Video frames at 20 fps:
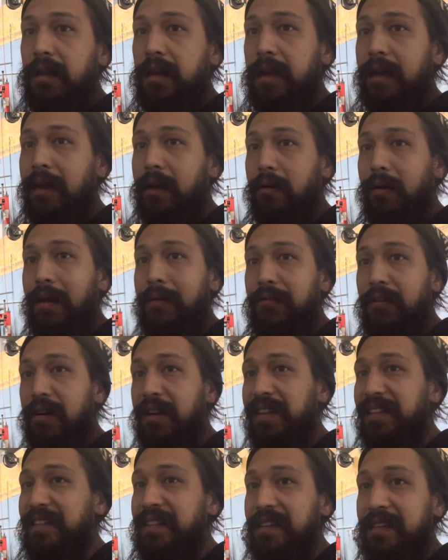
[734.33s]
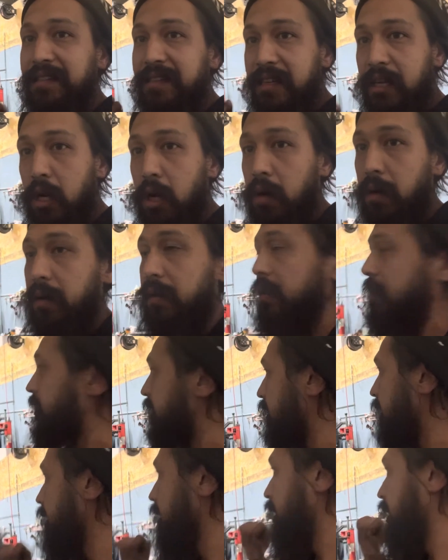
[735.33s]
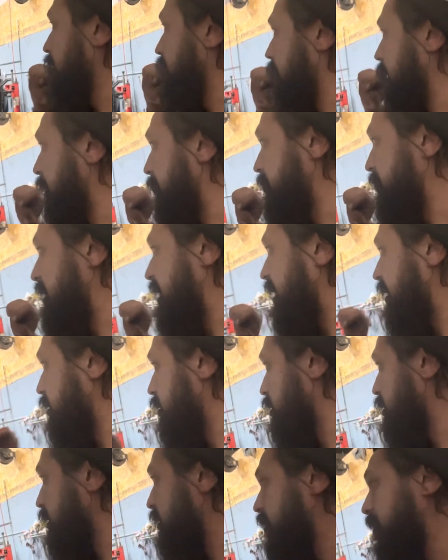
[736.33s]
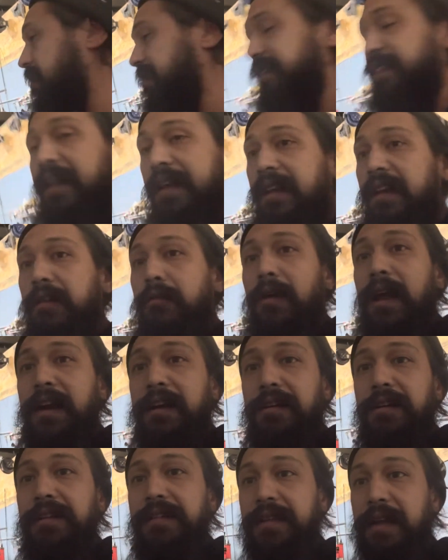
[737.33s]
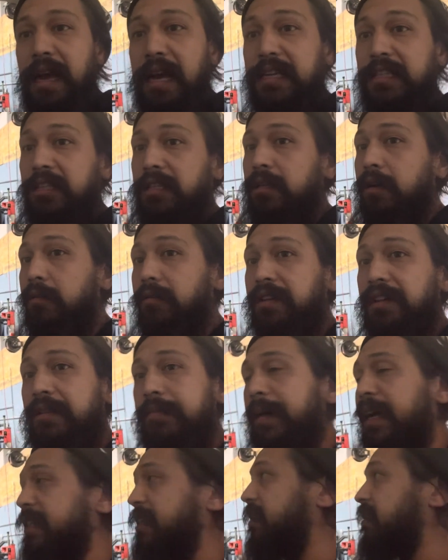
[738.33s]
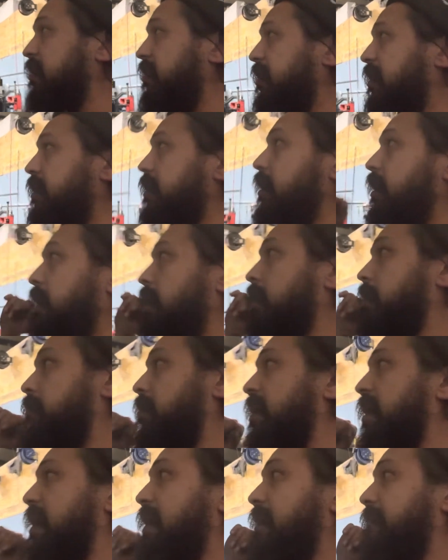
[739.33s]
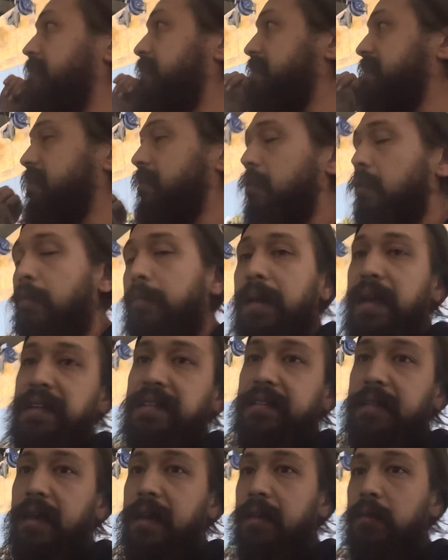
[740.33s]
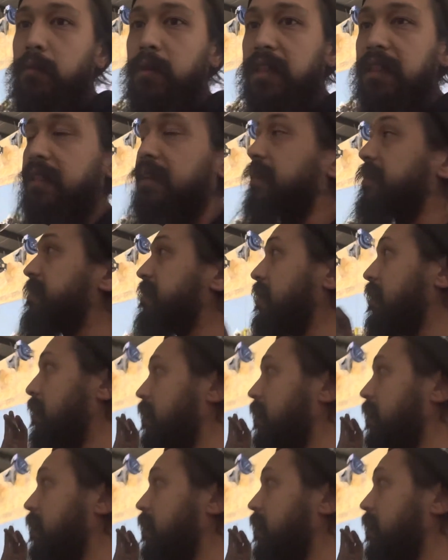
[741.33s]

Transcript: However it sits currently. I'm not looking to set any records. I don't expect anything, but I have zero baseline with this.